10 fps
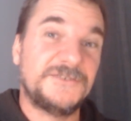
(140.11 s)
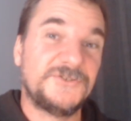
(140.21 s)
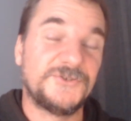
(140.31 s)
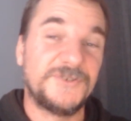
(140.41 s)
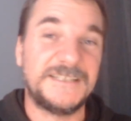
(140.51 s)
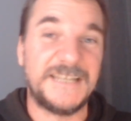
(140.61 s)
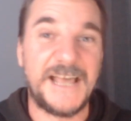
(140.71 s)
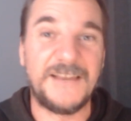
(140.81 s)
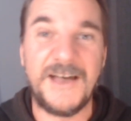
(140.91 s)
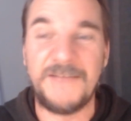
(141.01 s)
stories in
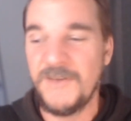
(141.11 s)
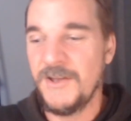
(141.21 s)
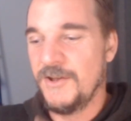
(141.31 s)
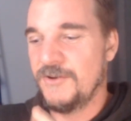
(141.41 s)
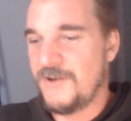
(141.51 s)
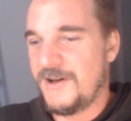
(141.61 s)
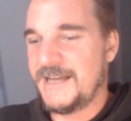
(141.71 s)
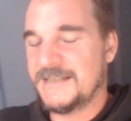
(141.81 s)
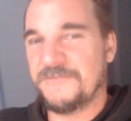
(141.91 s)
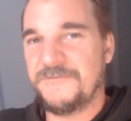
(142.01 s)
our life, not
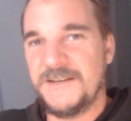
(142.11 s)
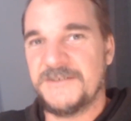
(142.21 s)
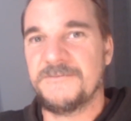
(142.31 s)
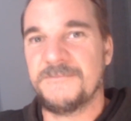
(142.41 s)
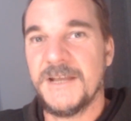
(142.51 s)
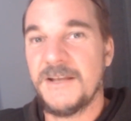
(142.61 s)
as a victim.